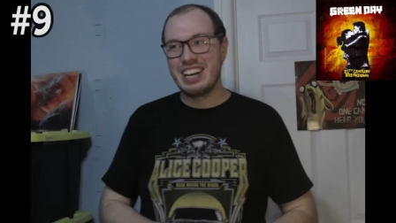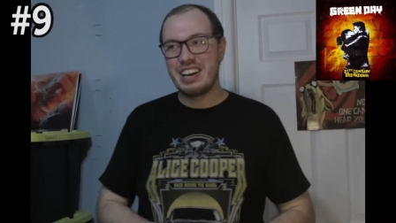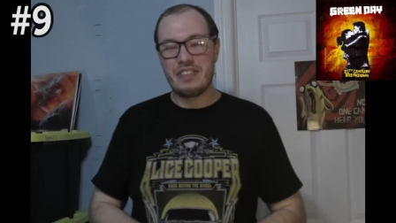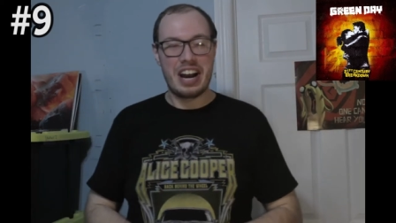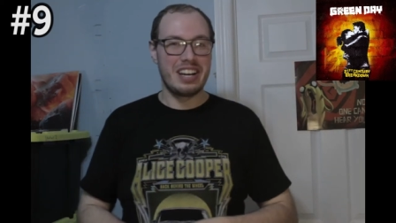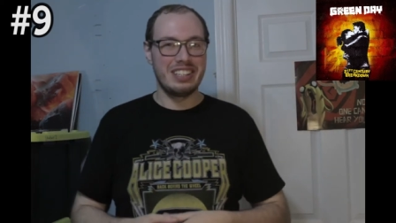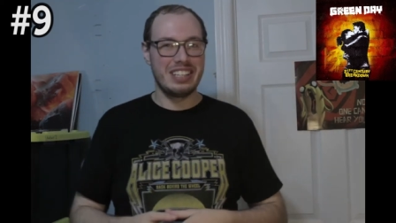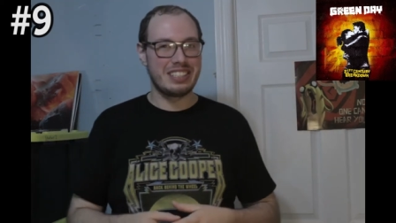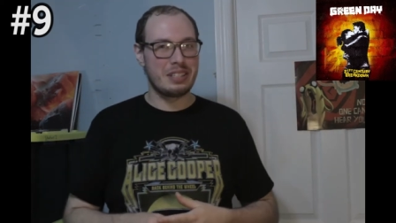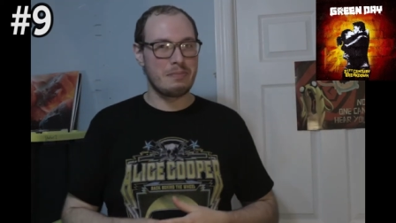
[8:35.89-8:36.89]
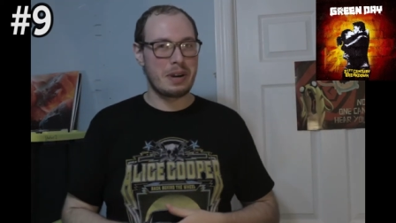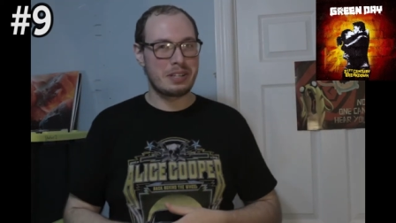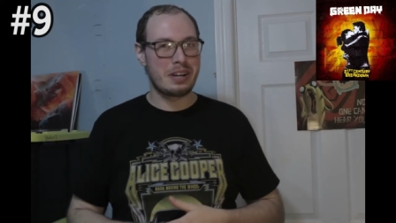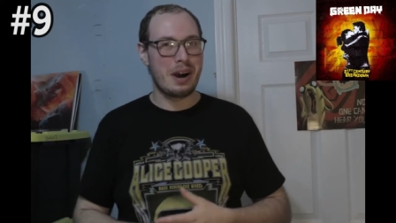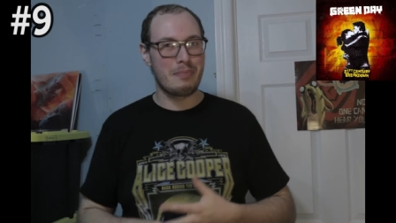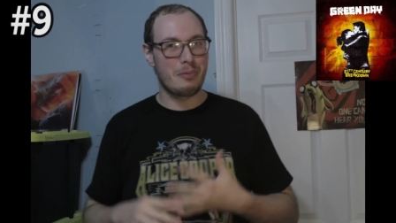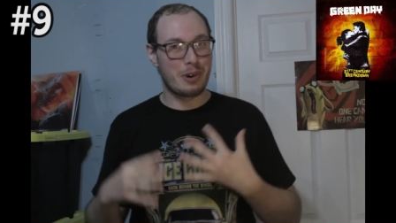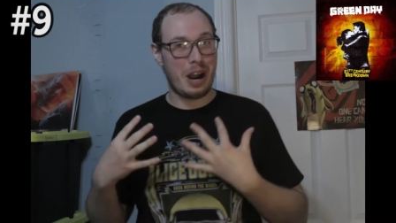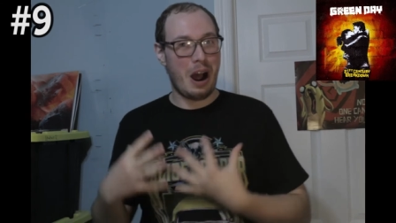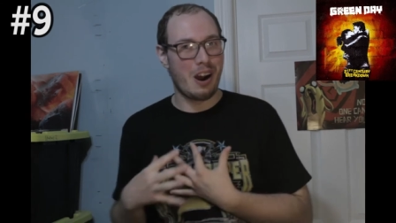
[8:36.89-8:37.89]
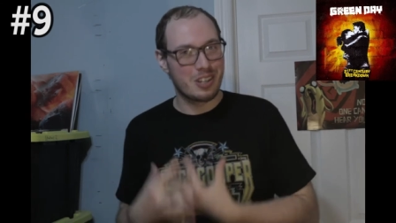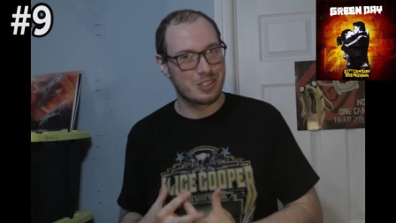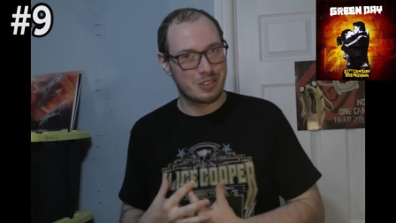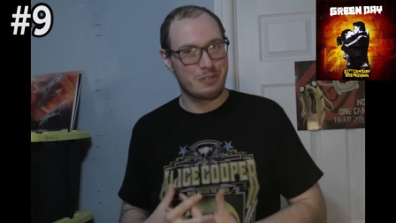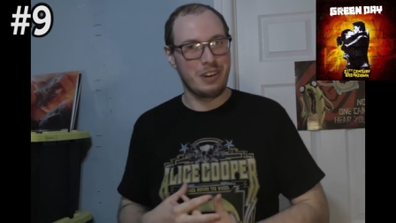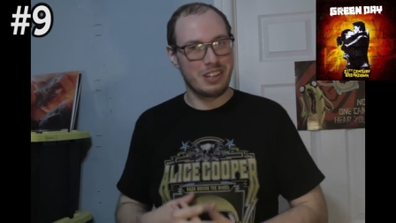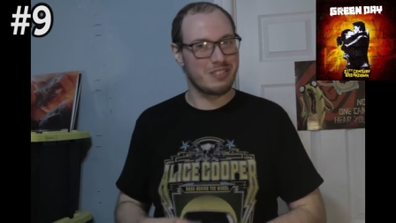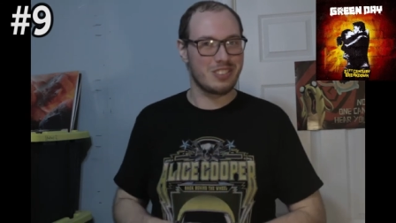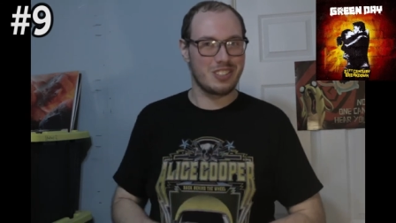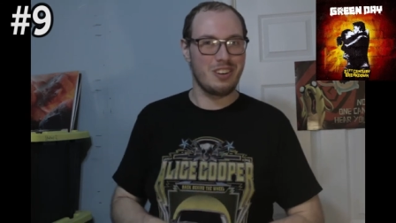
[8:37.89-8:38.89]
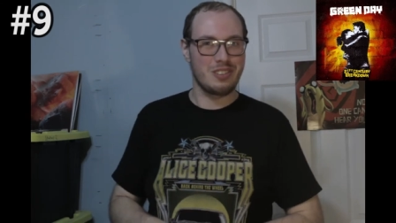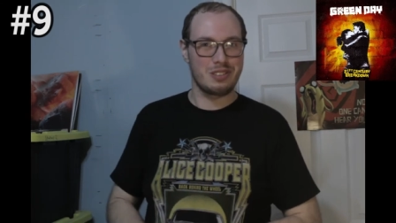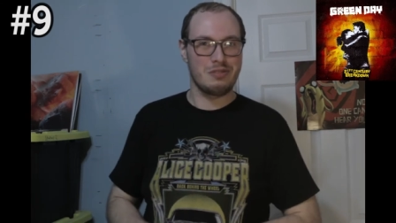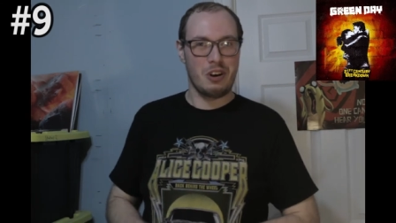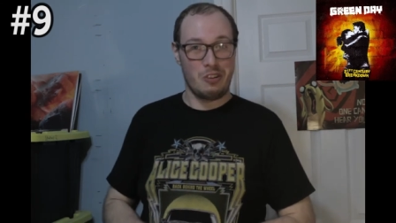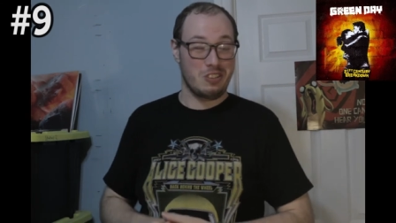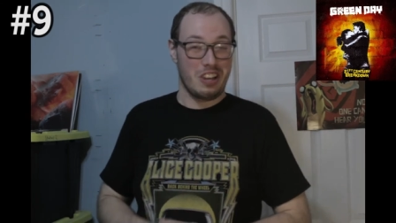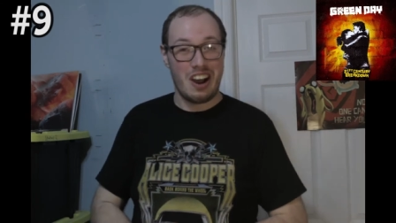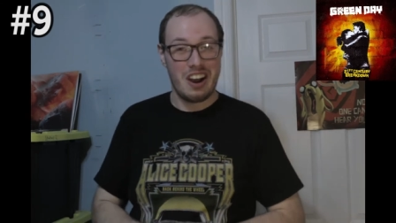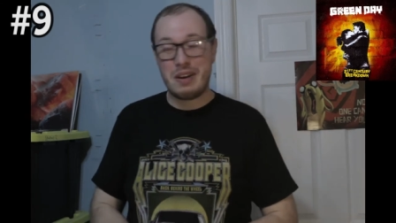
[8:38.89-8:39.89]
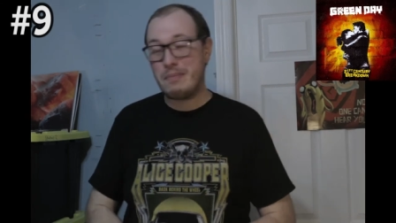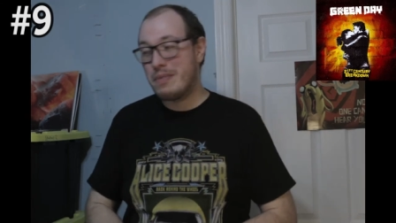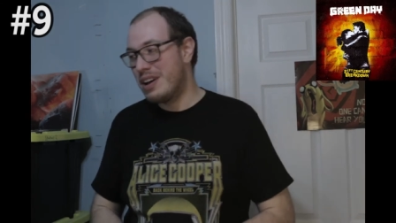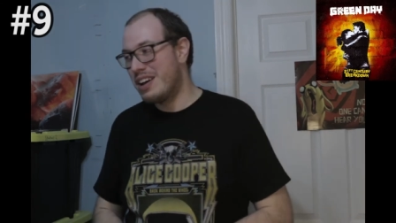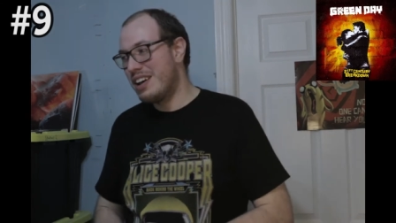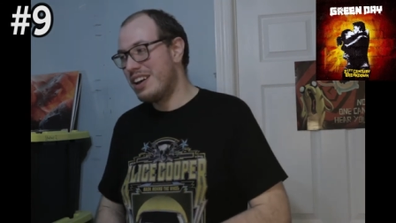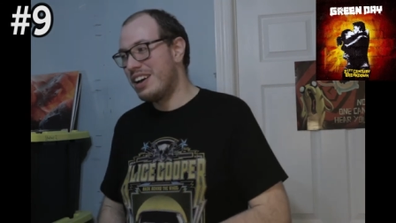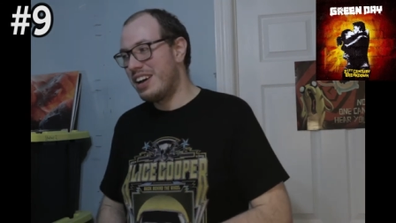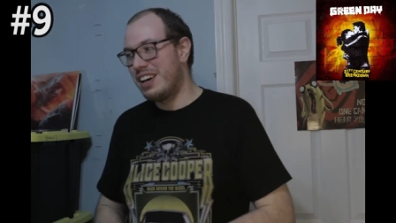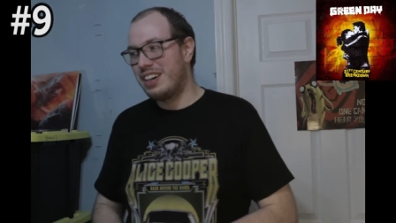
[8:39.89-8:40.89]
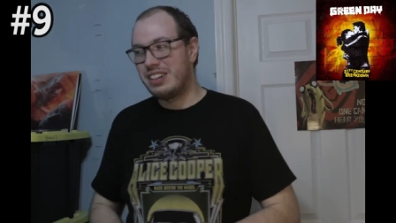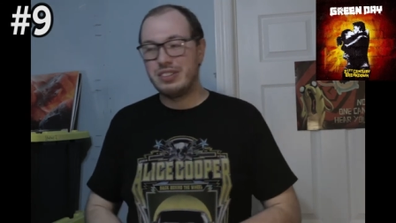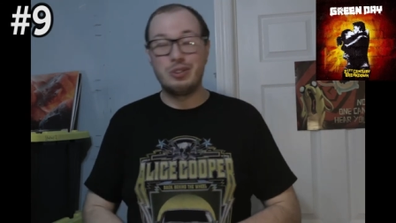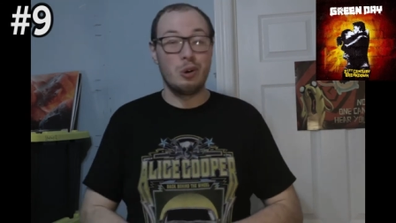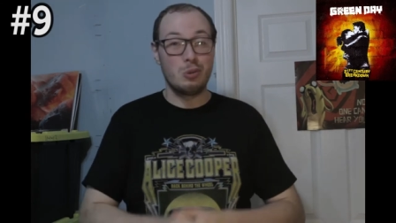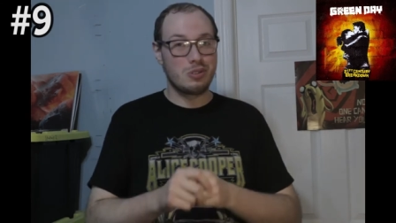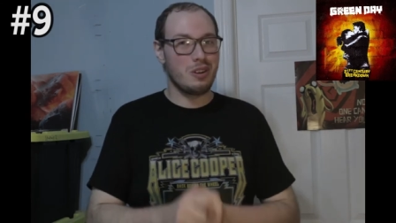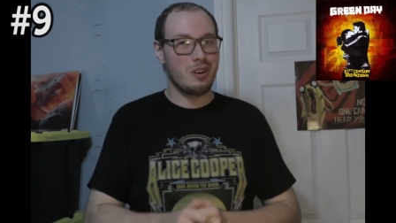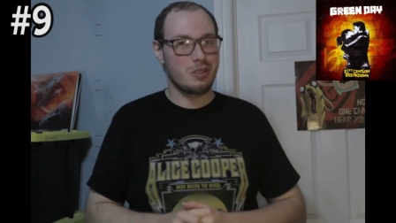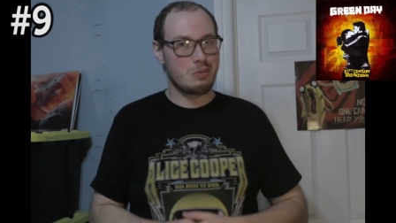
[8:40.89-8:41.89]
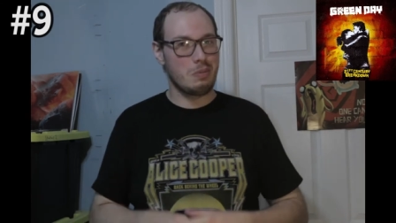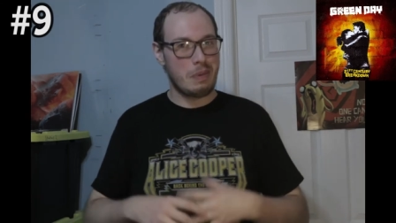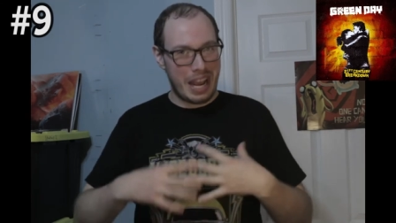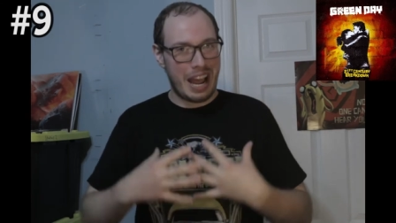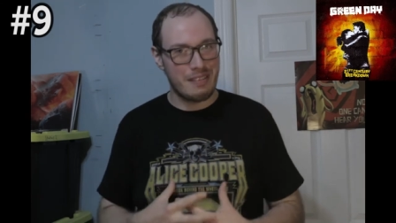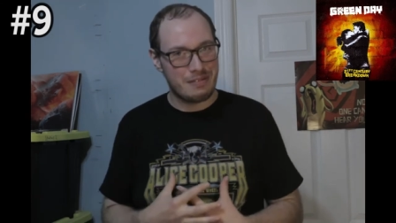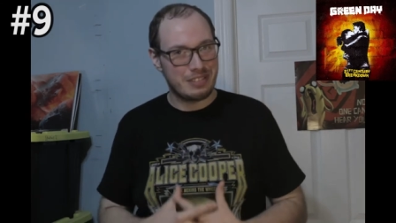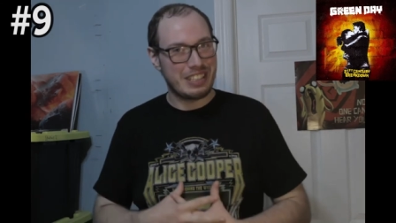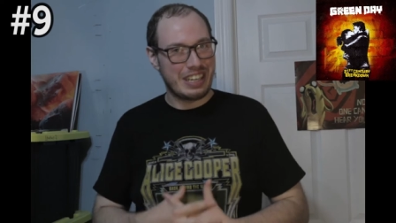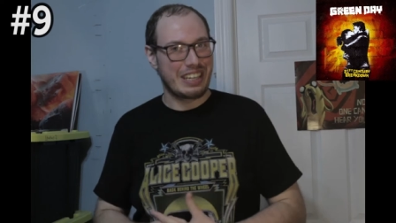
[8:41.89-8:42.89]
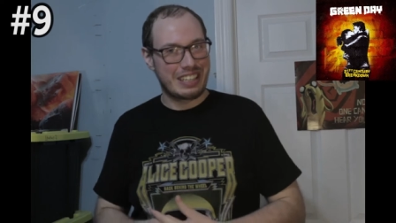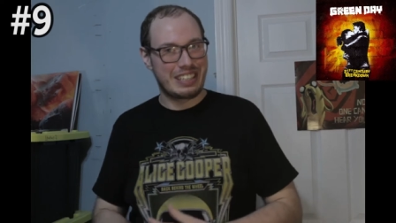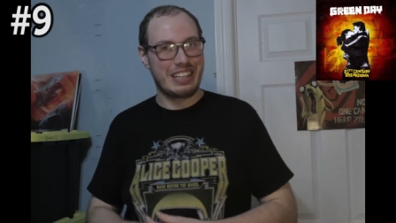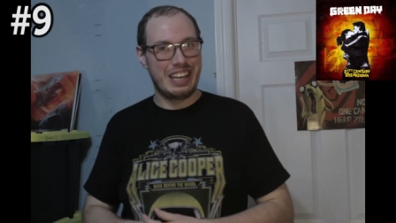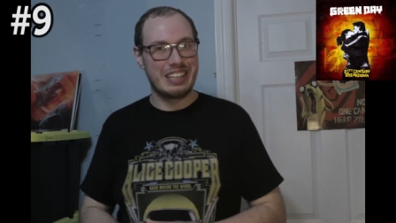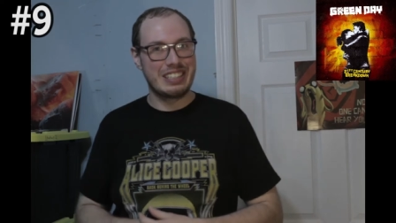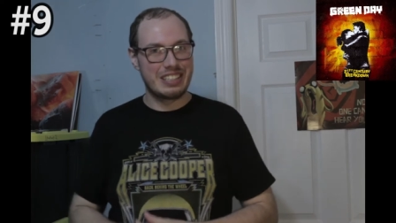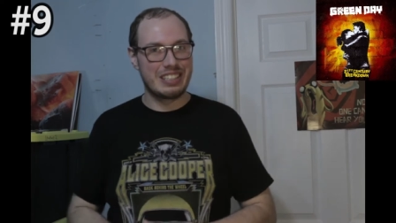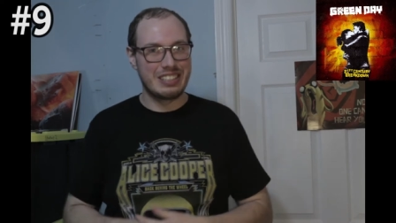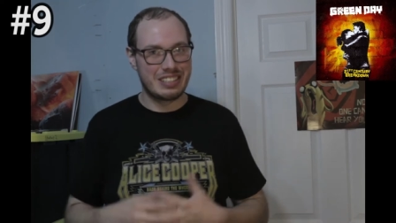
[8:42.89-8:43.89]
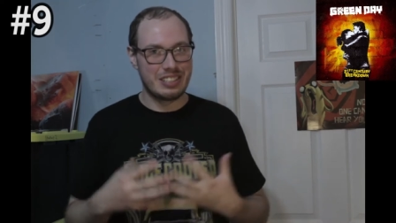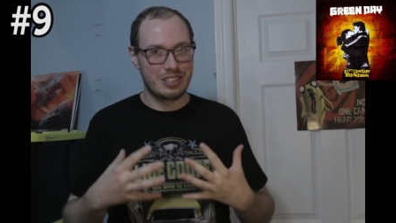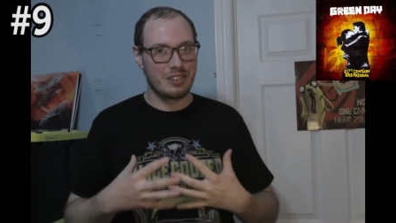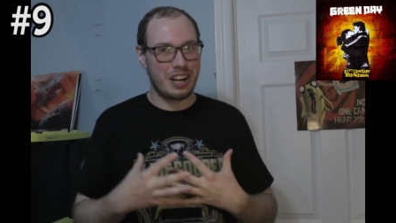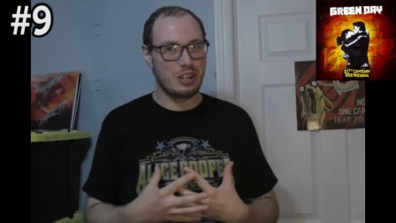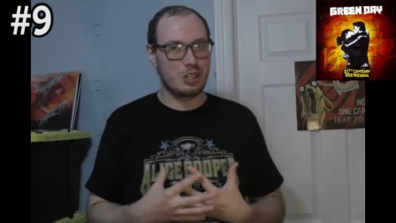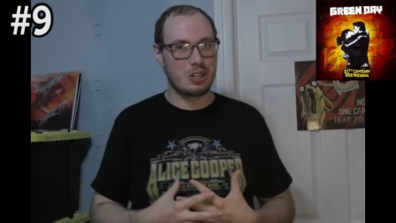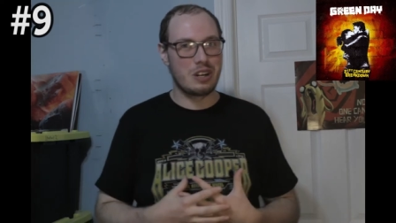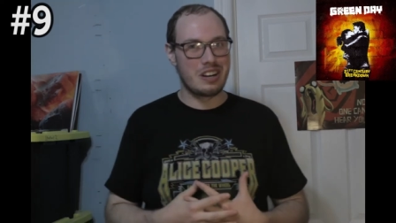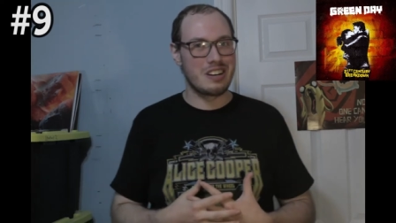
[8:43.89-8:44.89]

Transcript: If I had a list of my top 100 favorite songs of all time, those songs would be heavily in, in consideration